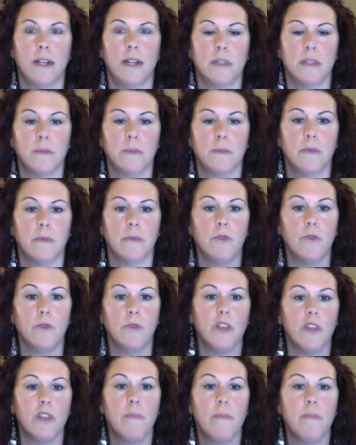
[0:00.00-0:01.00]
really
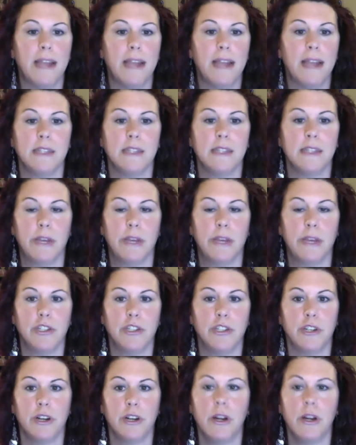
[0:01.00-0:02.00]
painting the
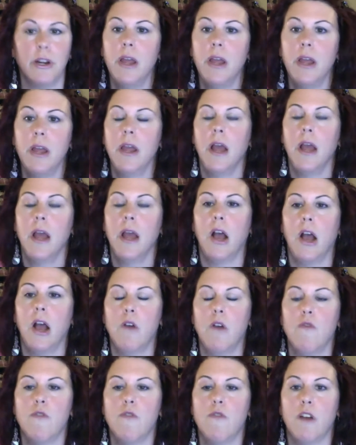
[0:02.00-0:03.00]
picture of
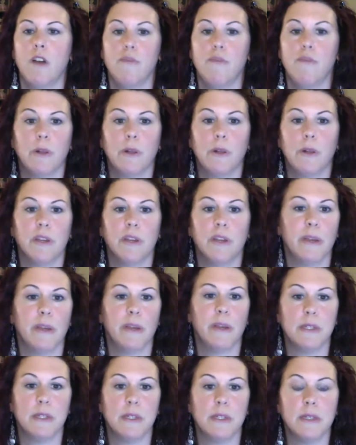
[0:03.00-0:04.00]
building a big
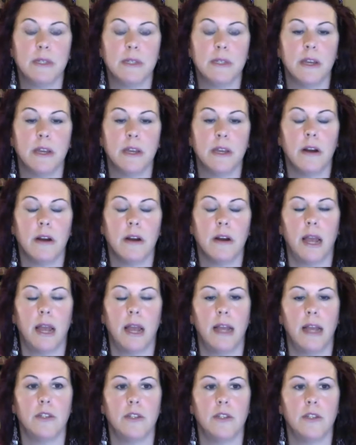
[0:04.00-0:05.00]
business here, and
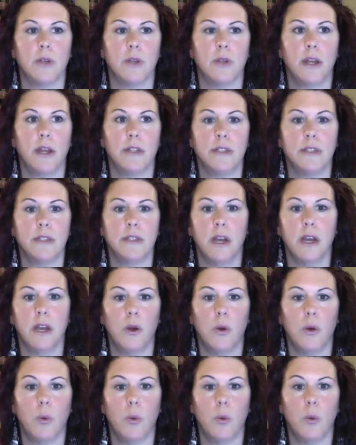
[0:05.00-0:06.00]

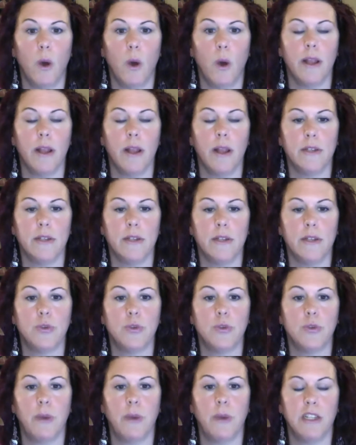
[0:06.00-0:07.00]
what is truly
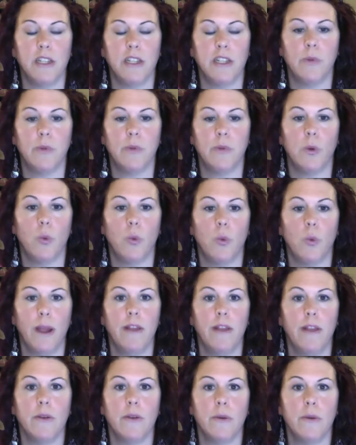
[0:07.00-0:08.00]
possible when
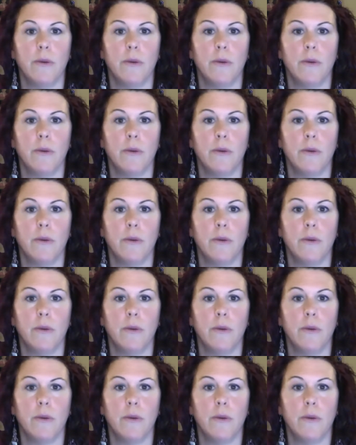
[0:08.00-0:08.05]
you